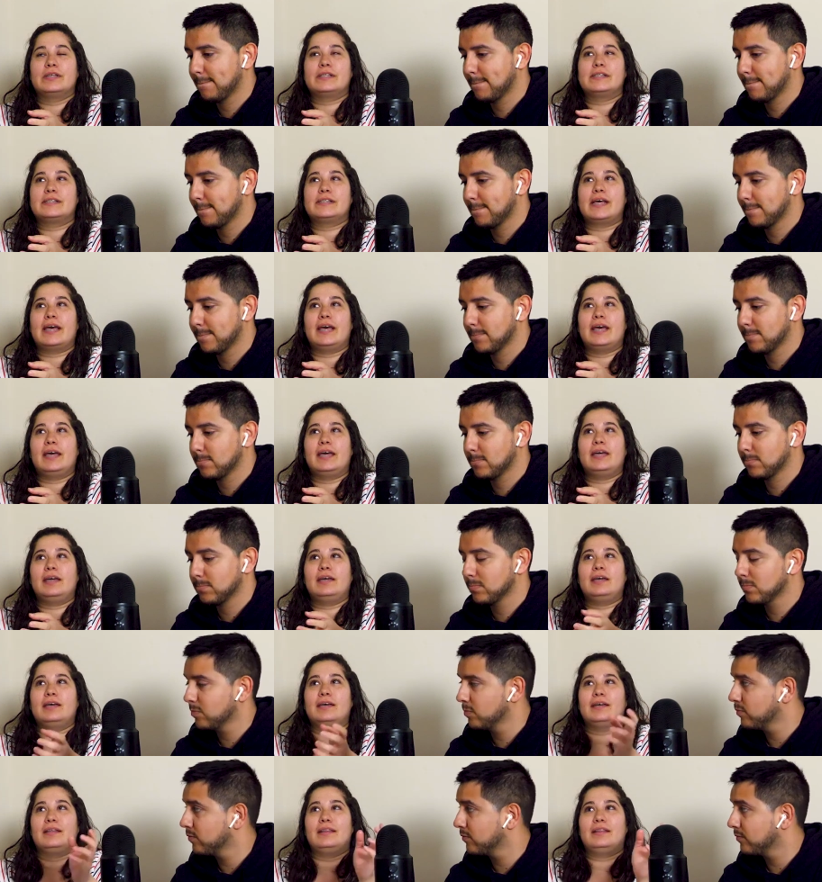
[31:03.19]
Speaker 1: say,
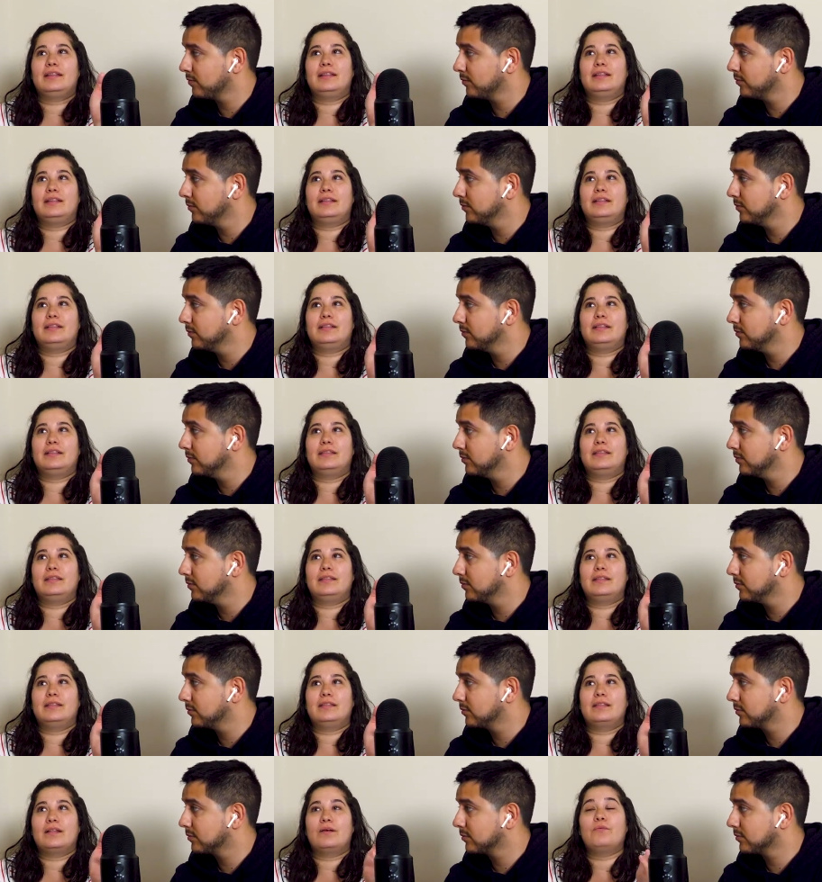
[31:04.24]

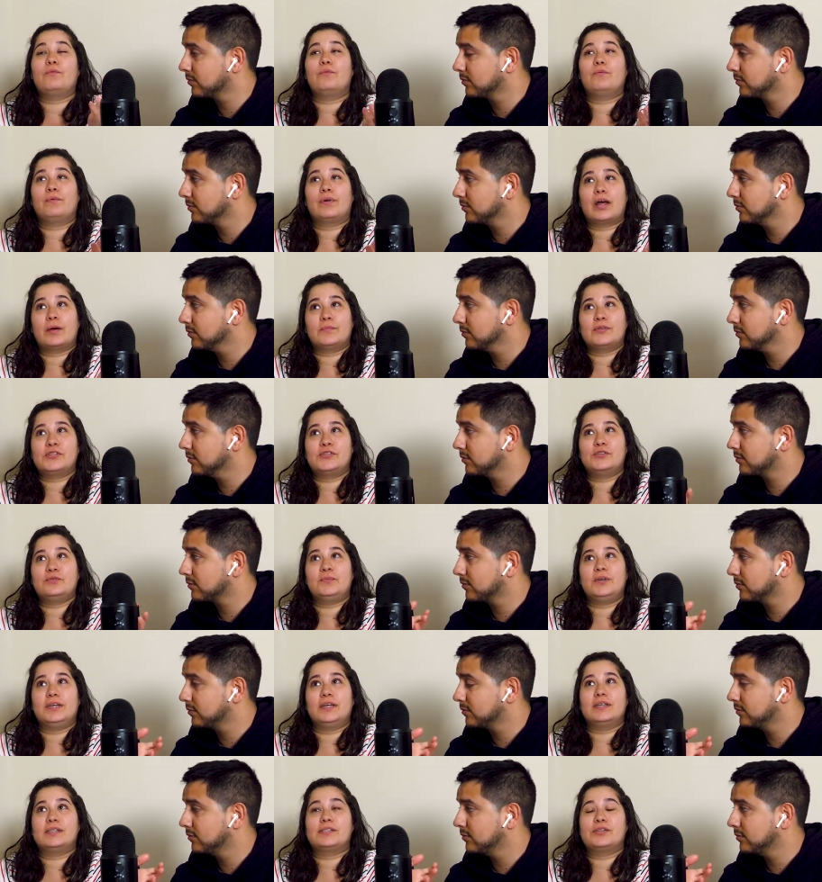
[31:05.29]
what I'm
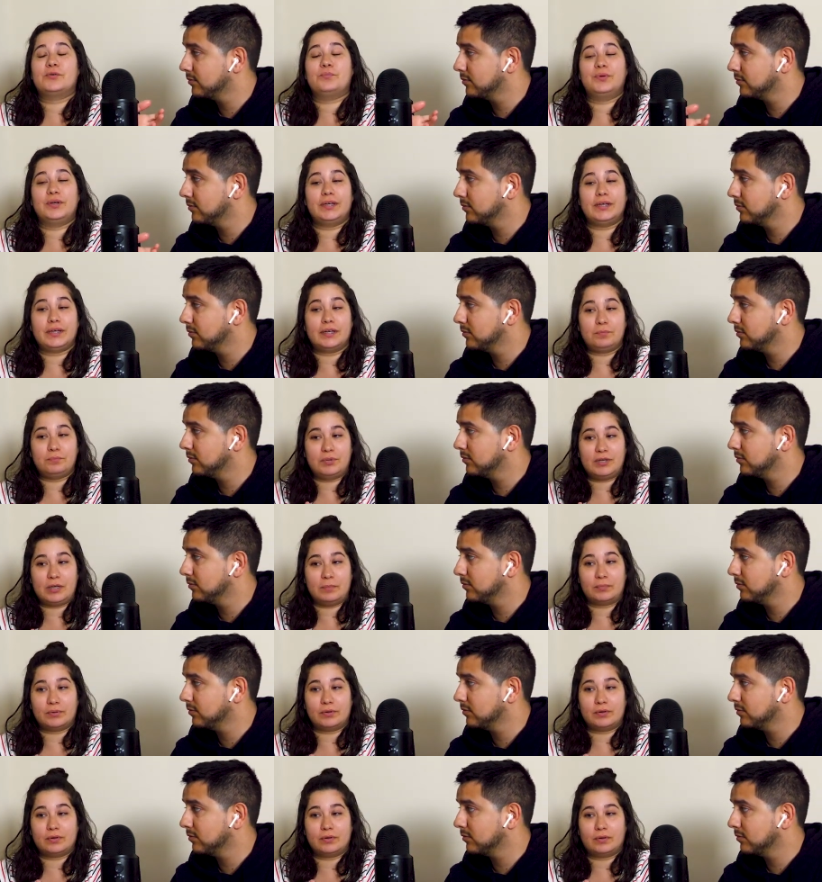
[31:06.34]
assuming is they're bringing in
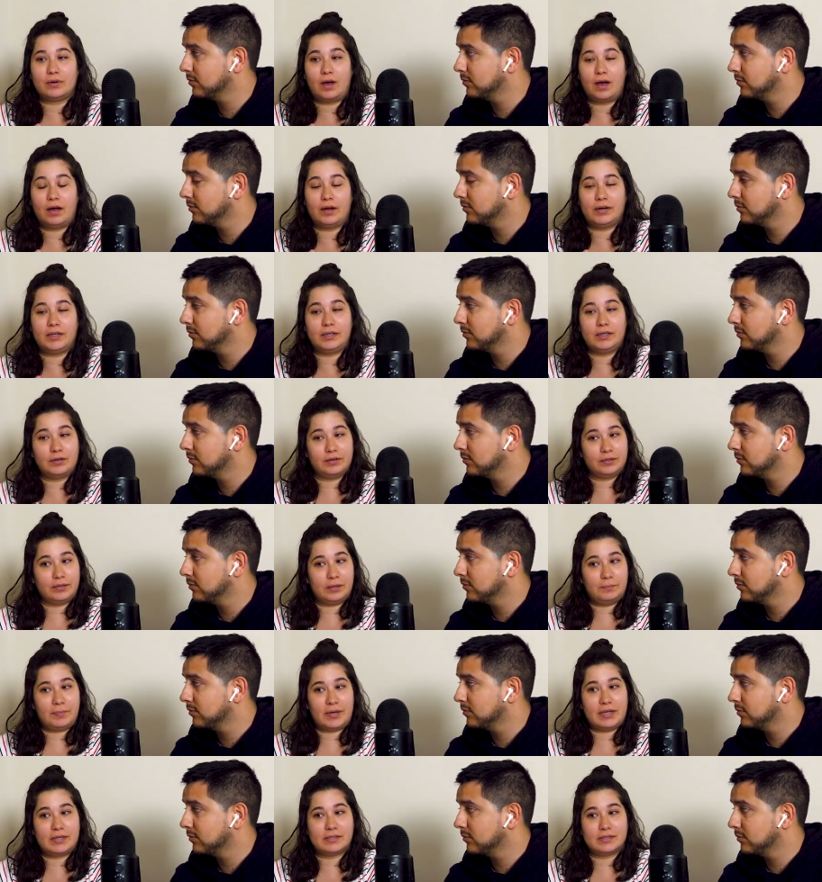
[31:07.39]
people on a yearly
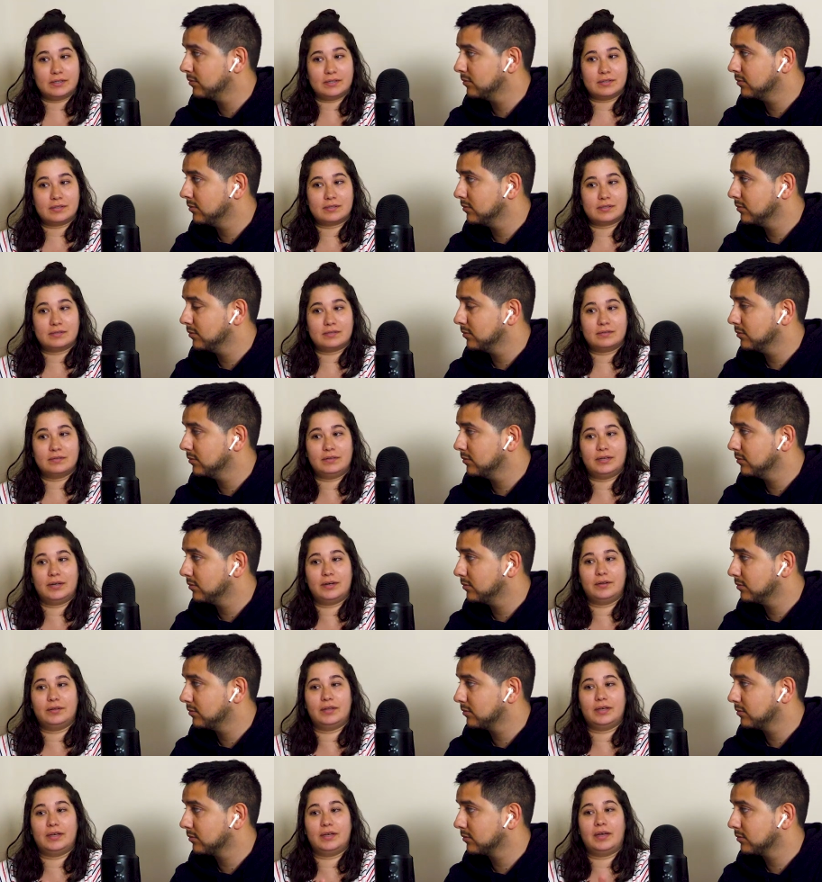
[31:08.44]
basis. You know,
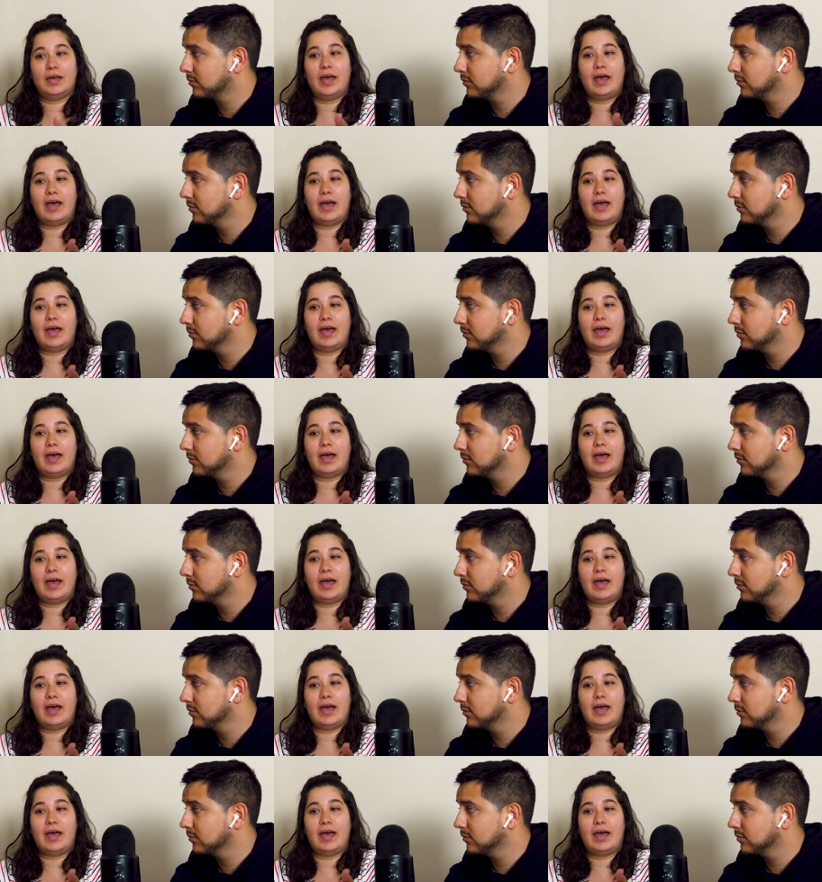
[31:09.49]
right. they